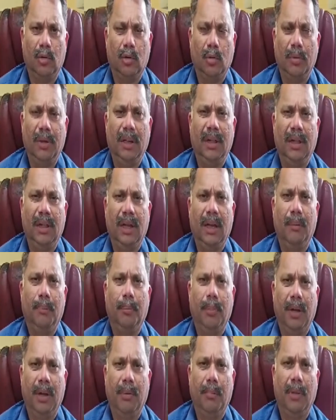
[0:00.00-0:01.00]
nobody
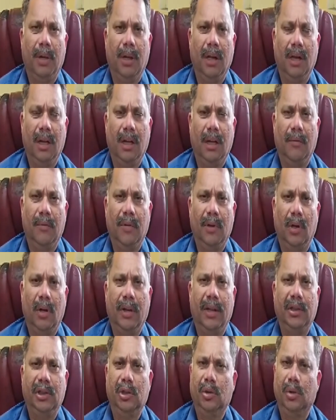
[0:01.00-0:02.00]
can pay money
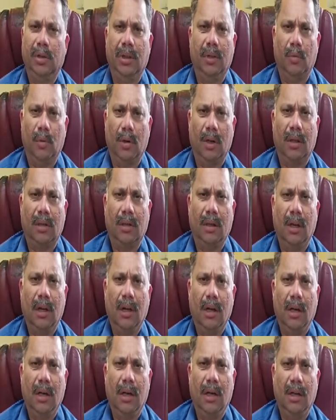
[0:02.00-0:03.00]
without executing work.
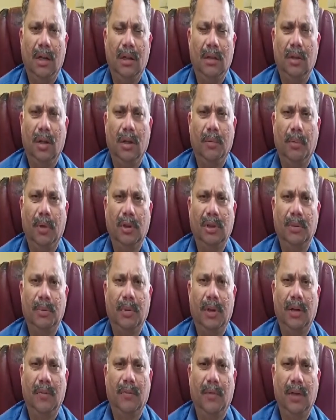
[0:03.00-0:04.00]
It is not
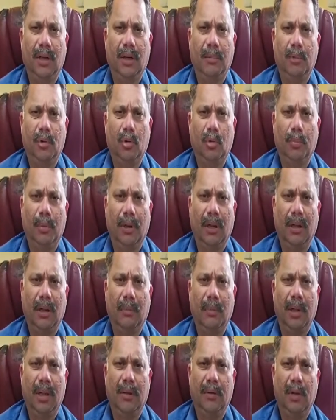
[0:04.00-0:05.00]
possible for them to pay
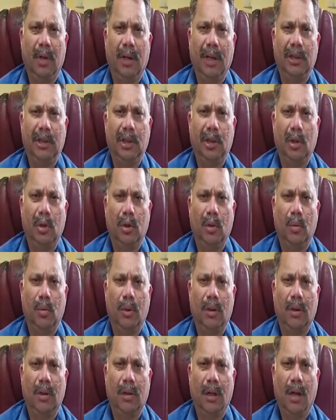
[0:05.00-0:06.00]
the money without executing the
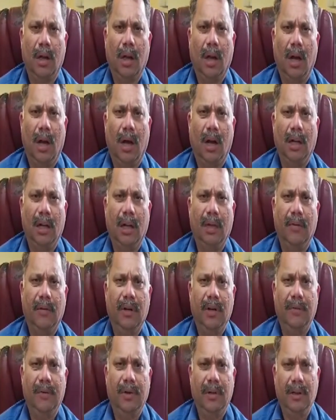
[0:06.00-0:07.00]
work. And
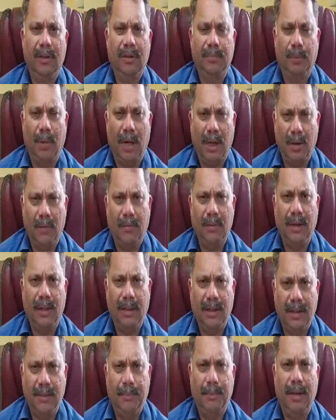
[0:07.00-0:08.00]
even if it is part of the
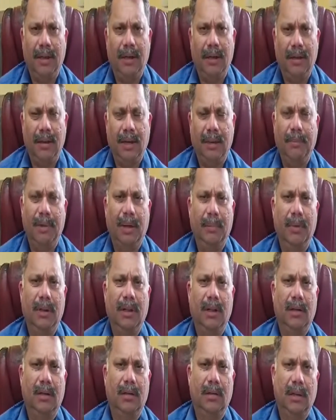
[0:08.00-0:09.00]
agreement, then
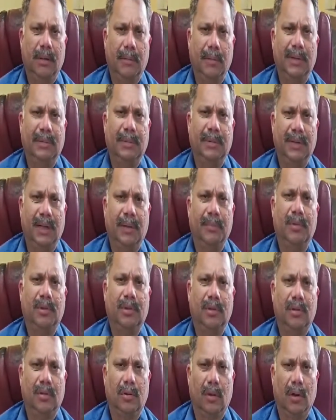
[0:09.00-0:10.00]
maybe there must be some
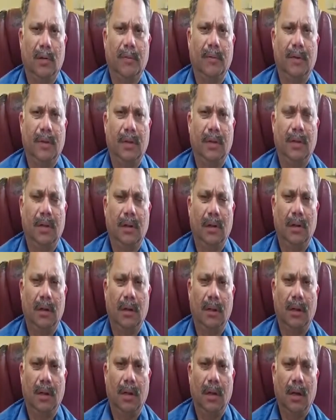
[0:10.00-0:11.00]
sort
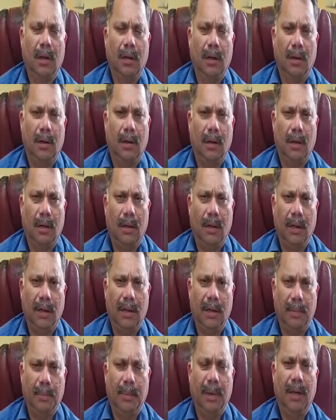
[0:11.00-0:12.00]
of
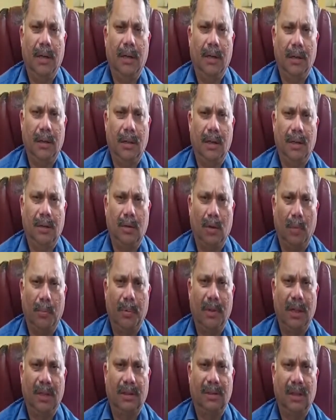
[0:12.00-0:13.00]
agreement on
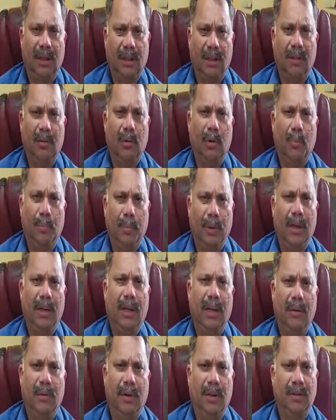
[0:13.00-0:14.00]
copy rush, like, you have
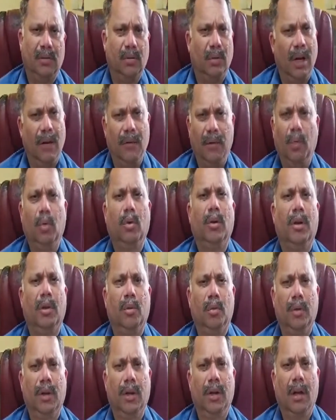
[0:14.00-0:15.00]
paid in advance. So I will look
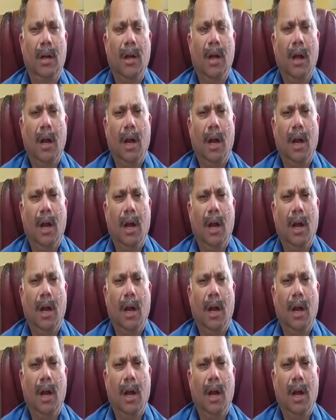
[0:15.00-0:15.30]
into it.